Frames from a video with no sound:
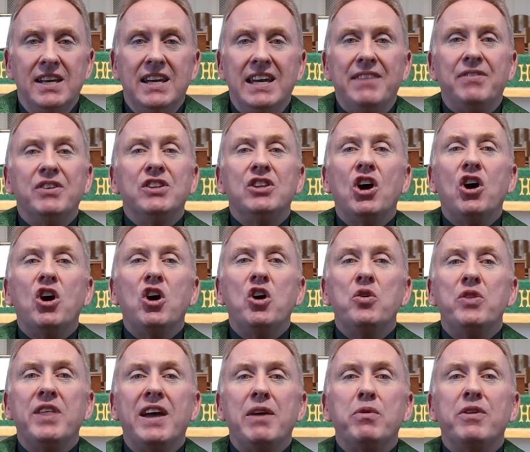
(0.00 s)
Even
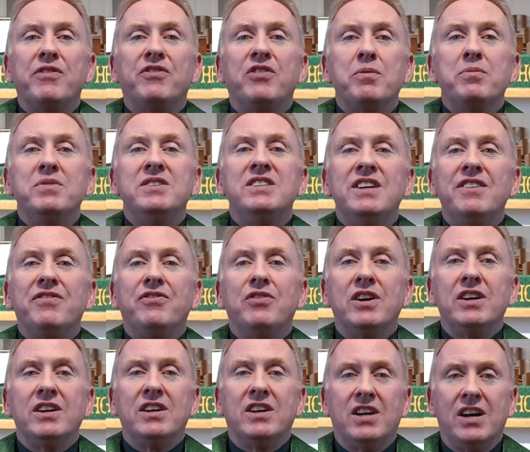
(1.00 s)
though they were from
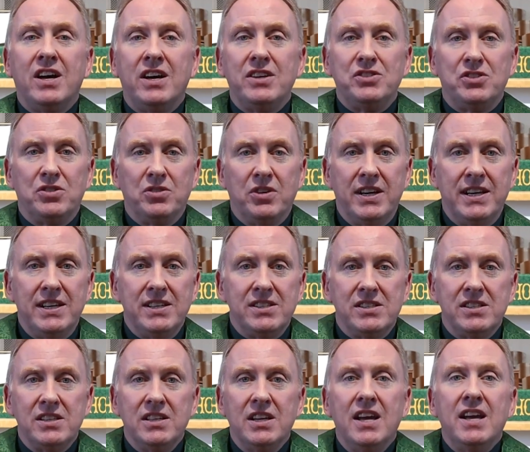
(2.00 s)
different
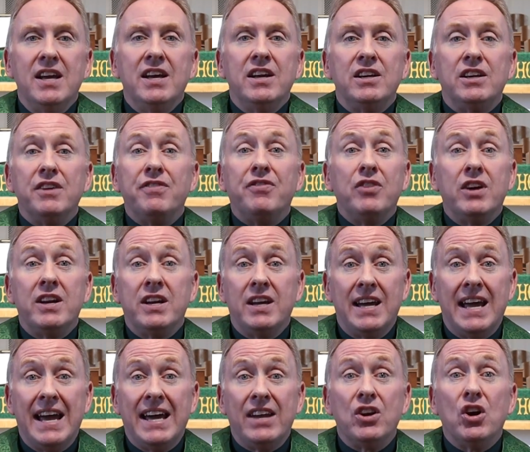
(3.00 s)
countries,
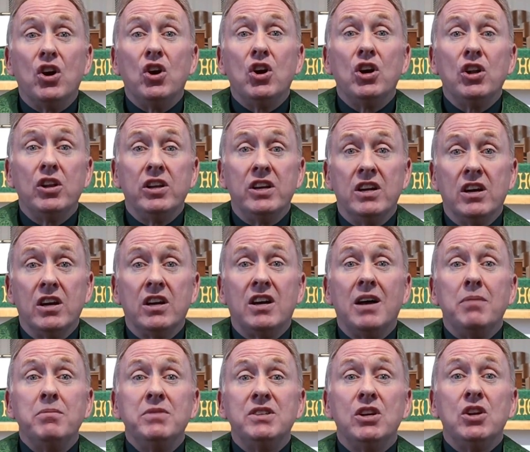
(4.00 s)
Gaffreda had earlier
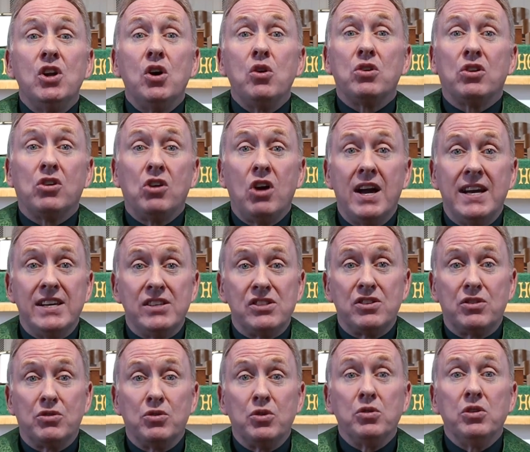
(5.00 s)
come to know
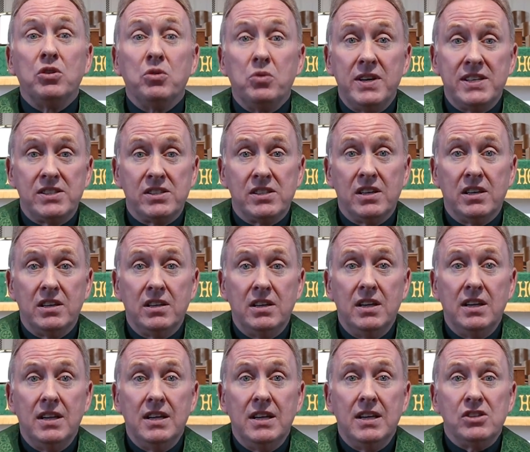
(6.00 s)
Christ through Larissa.
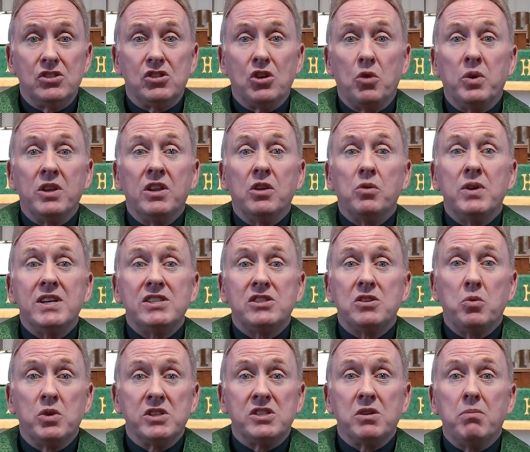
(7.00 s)
So when
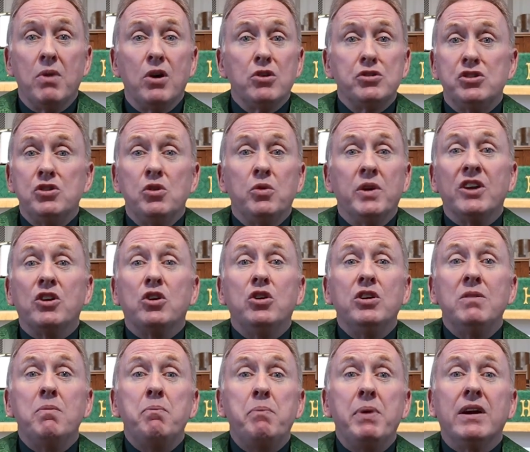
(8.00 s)
Larissa was emotional and
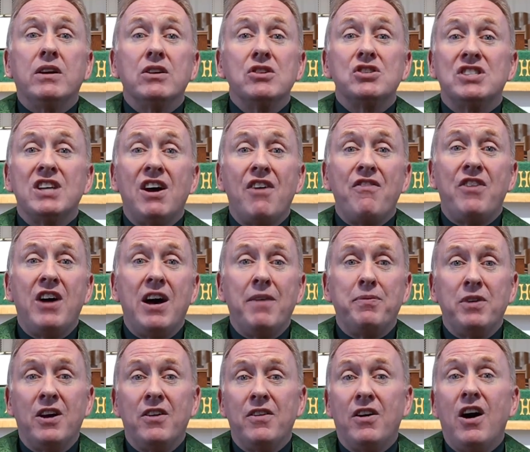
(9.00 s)
couldn't pick herself
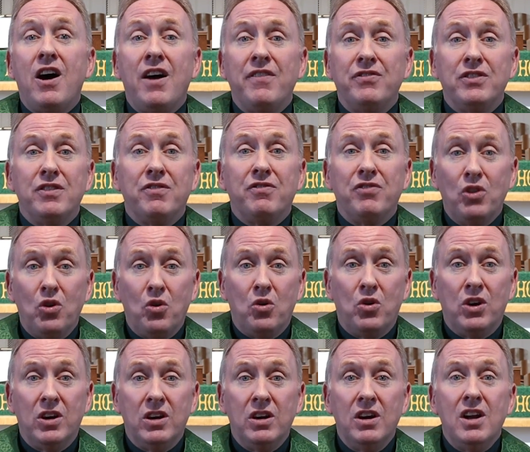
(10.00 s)
up off the
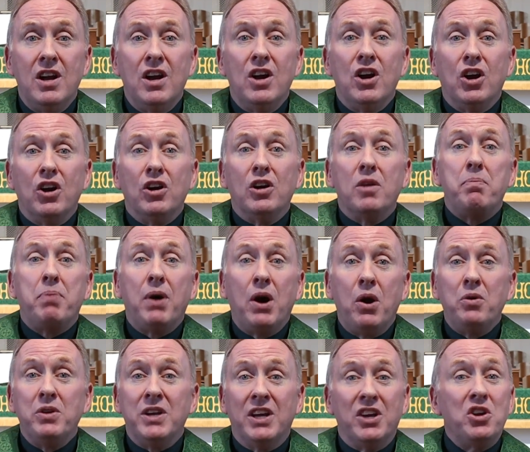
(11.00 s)
floor, her
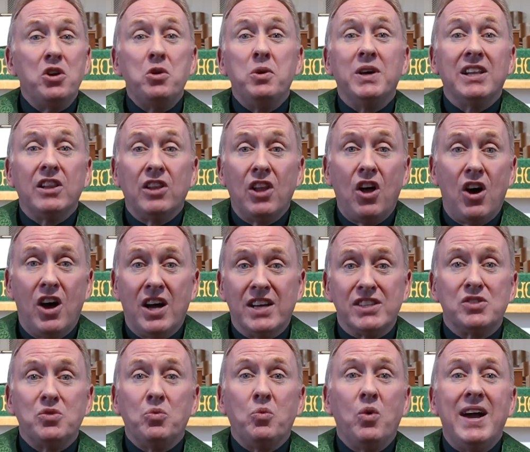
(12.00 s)
opponent, who had
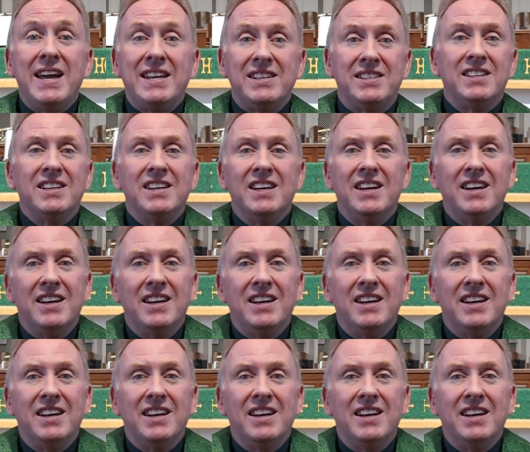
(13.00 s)
lost, went